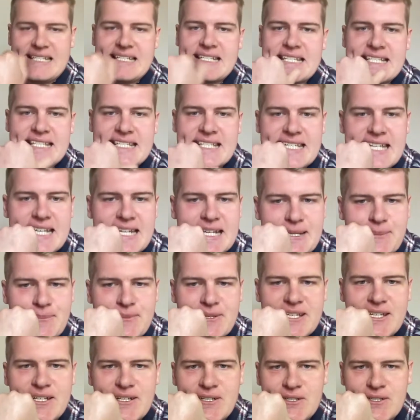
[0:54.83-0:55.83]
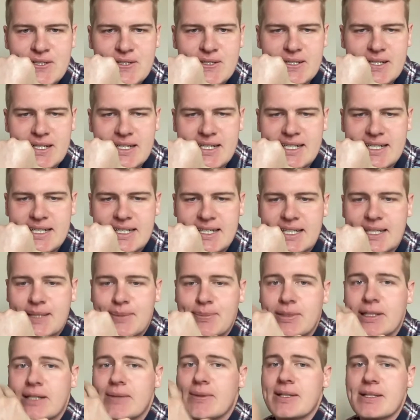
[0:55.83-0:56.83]
set up here. Again,
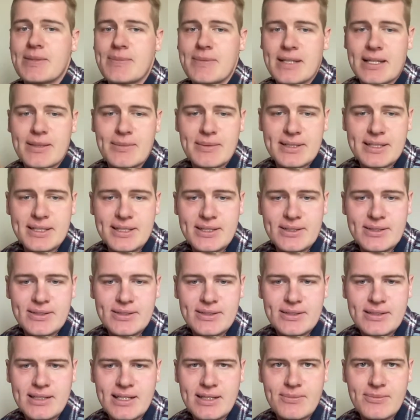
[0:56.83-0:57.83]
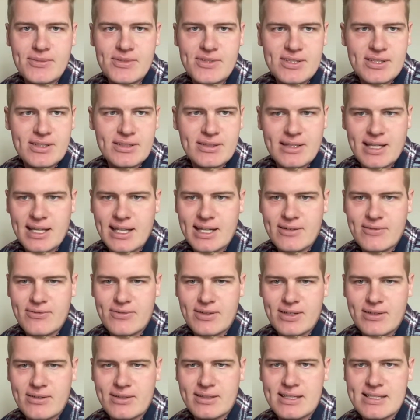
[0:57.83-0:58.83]
bear with me. I'm still kind of
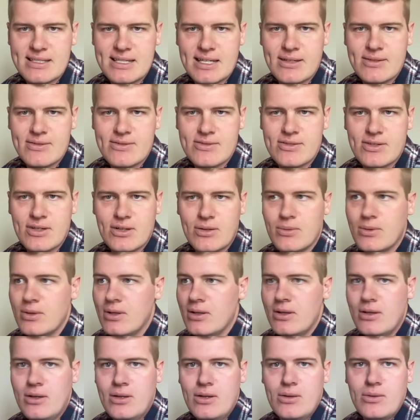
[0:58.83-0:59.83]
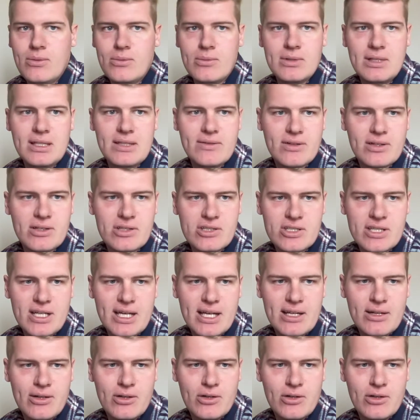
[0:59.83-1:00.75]
figuring this out. So we'll leave our chat